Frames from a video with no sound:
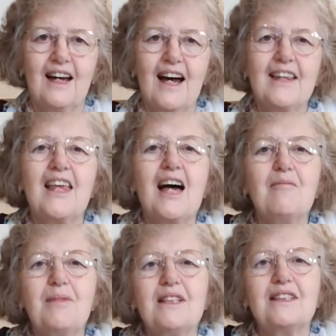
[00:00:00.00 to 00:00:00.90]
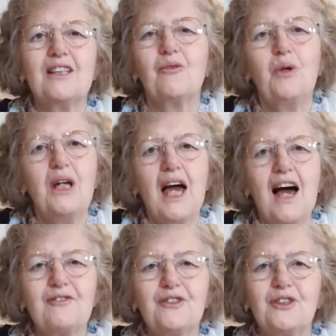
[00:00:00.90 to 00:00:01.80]
And that means that we
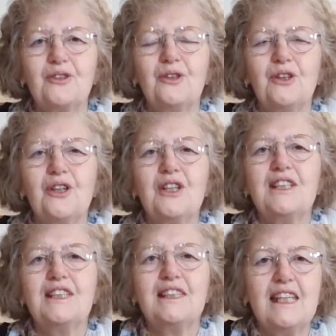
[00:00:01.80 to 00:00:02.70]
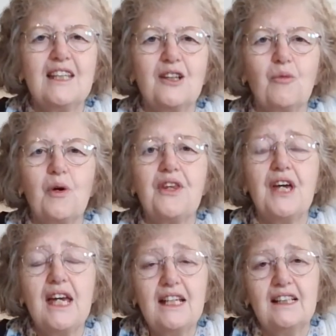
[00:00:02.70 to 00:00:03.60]
have to see that
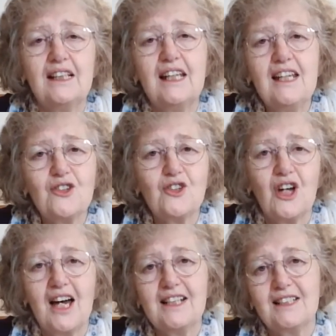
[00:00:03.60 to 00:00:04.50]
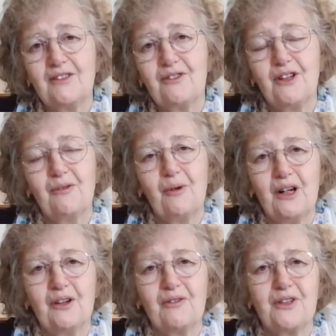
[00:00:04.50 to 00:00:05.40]
within each and every
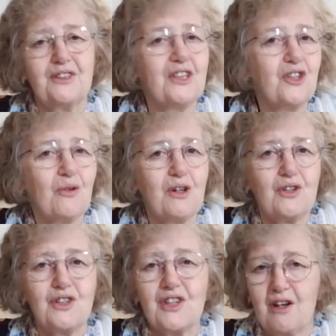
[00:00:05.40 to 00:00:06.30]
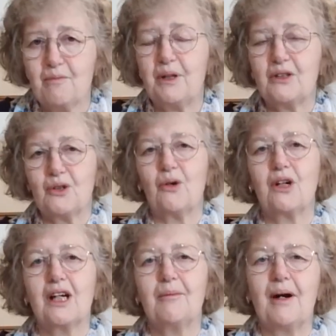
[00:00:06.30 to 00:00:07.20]
one of the situations I've been
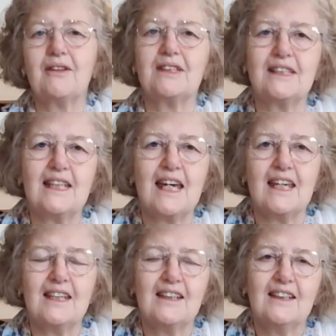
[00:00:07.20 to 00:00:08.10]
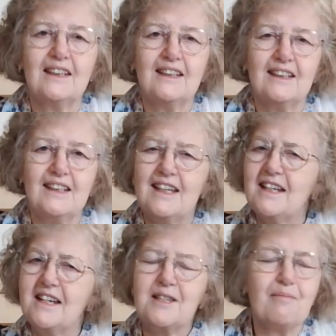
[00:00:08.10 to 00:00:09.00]
talking about today,
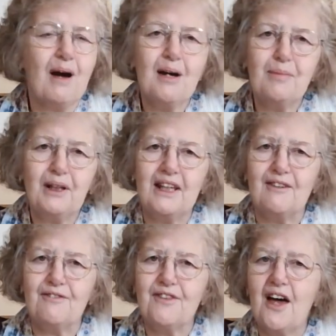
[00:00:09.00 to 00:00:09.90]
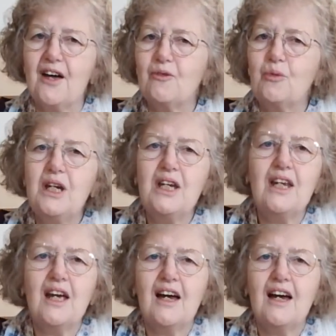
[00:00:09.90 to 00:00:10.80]
it is my belief that we